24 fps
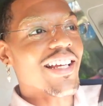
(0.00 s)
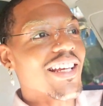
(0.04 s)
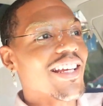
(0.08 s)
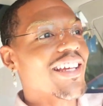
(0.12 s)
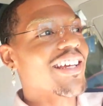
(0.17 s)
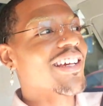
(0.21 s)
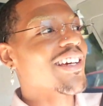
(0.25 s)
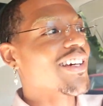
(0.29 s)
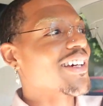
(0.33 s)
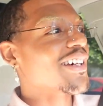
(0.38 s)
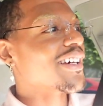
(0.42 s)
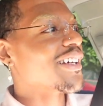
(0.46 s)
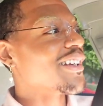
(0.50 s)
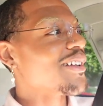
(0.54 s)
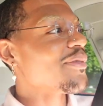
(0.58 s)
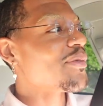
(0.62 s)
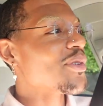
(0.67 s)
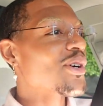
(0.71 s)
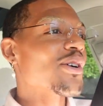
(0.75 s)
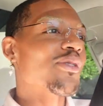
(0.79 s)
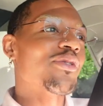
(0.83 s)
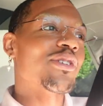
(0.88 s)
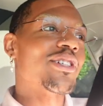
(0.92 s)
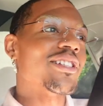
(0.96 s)
and I'm
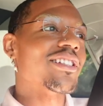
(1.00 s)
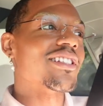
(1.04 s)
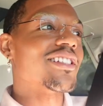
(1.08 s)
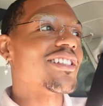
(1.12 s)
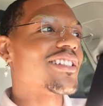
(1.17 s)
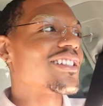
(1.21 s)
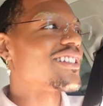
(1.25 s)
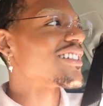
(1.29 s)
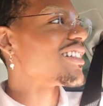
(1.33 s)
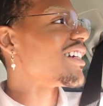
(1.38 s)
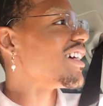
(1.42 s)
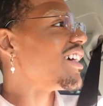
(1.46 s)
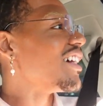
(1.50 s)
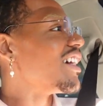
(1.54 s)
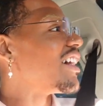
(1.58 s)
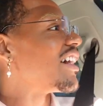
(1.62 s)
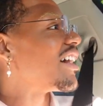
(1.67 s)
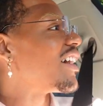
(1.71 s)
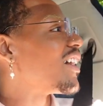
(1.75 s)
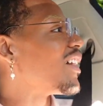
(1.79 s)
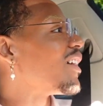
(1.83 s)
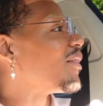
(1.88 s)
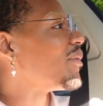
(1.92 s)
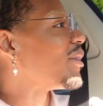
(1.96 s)
nervous.
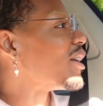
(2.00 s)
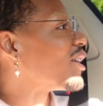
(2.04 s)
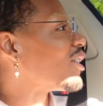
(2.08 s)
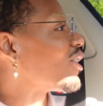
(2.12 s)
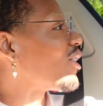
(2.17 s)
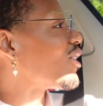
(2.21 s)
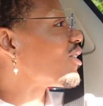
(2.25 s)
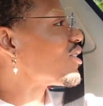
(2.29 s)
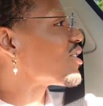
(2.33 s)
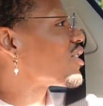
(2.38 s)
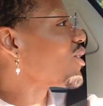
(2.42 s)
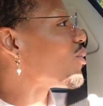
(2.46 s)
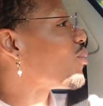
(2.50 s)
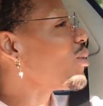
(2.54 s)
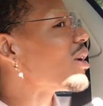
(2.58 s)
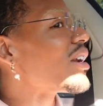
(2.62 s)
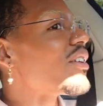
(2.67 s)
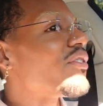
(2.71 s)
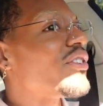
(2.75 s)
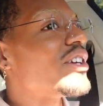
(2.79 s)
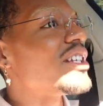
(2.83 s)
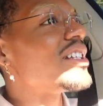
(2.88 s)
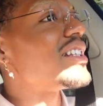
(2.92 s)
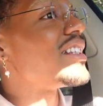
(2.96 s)
And also, what
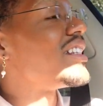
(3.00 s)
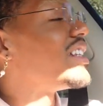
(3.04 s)
if he's